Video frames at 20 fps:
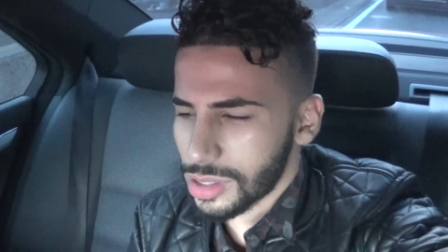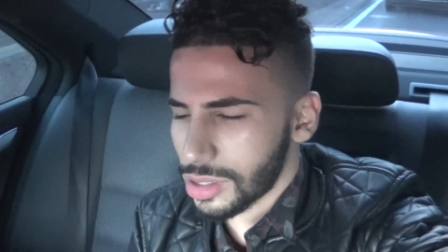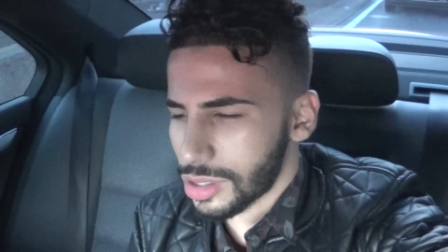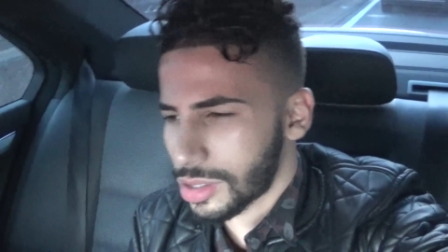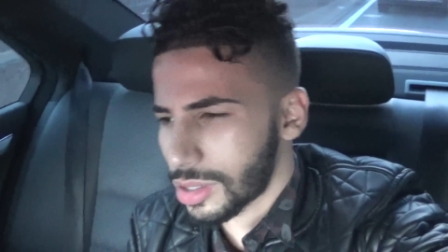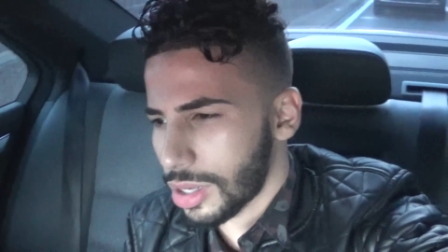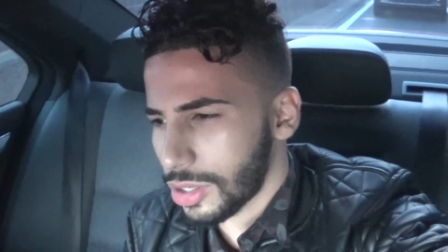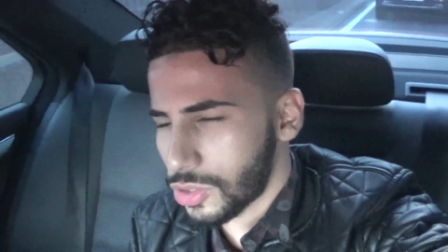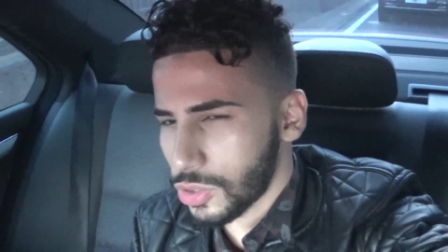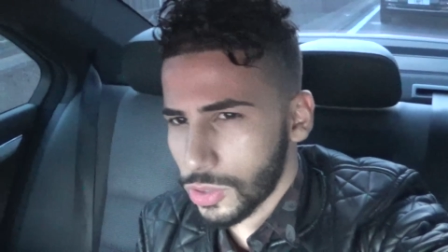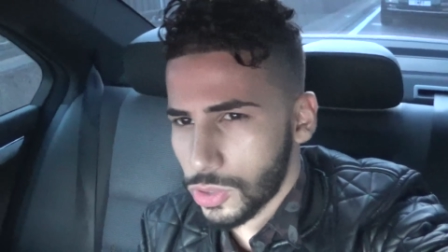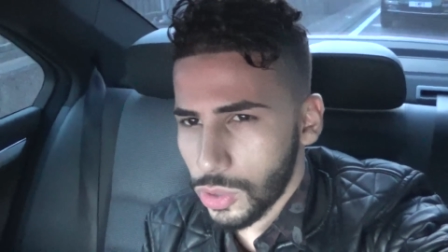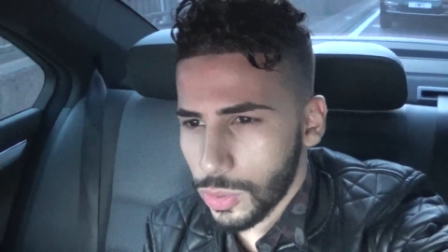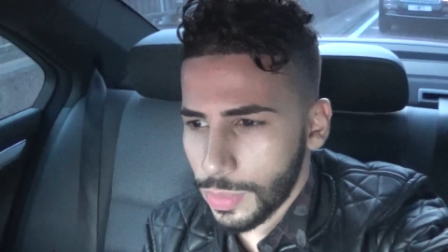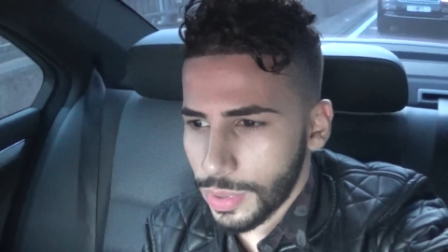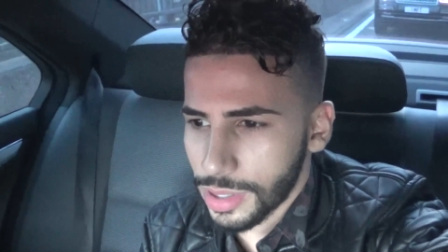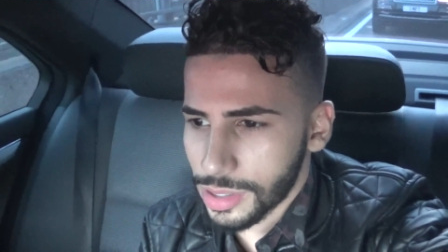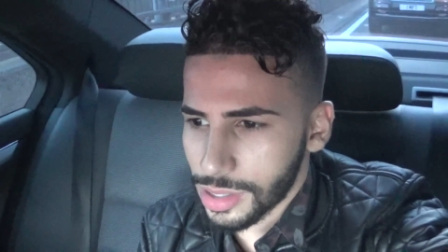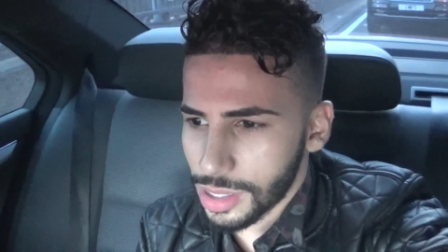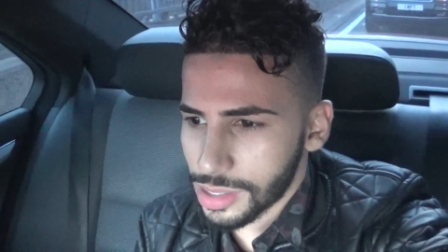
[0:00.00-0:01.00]
it's cultural too,
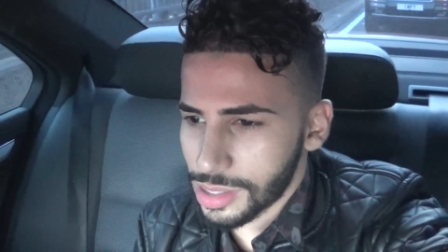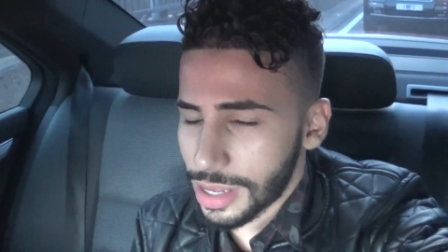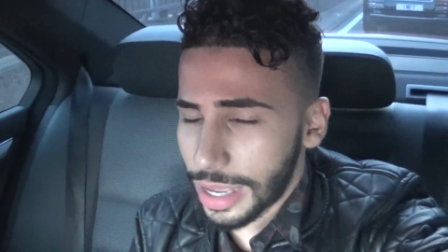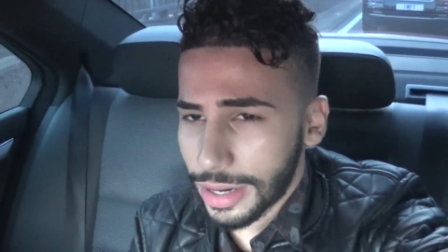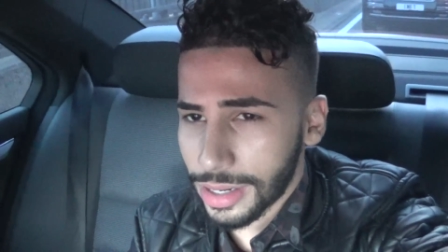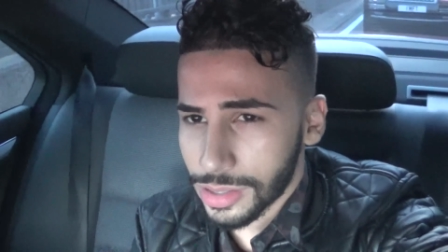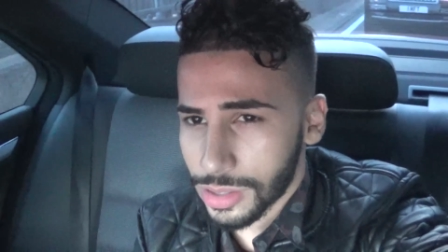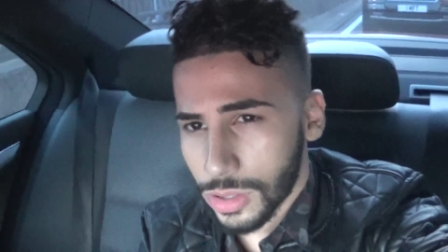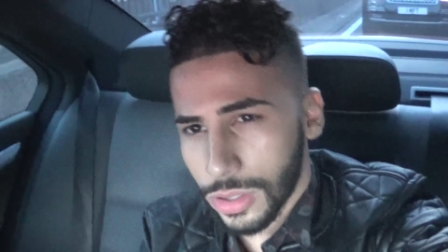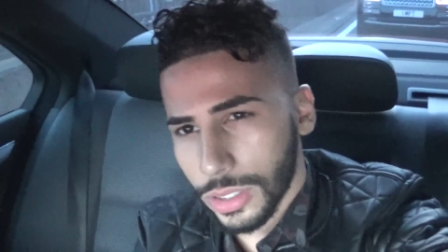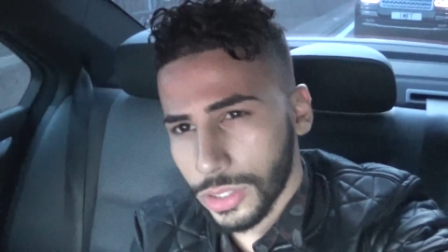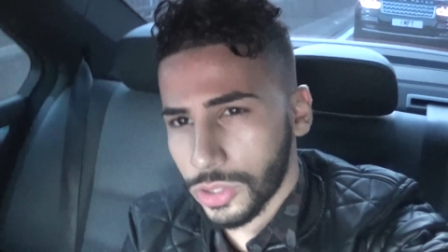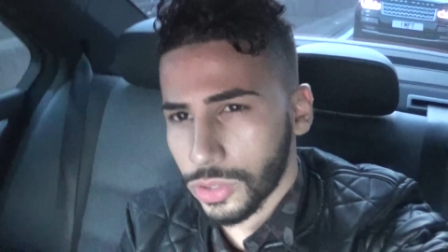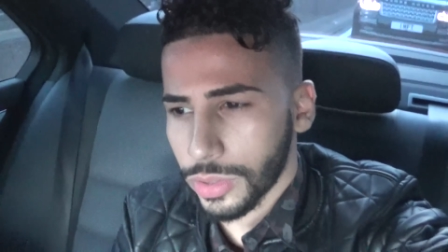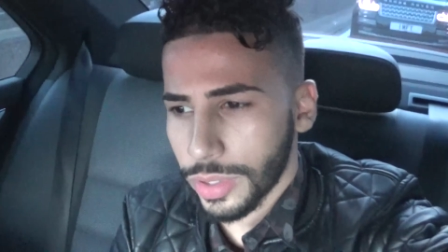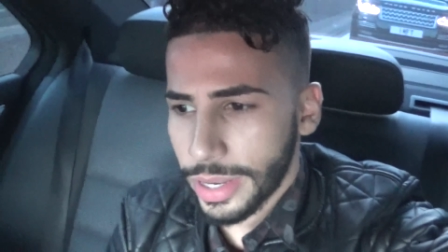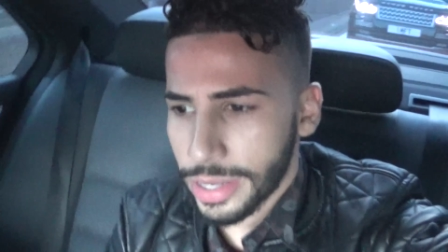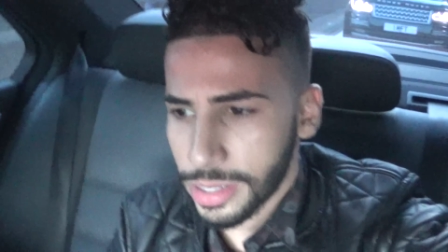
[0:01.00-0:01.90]
but it's, it's, not as cultural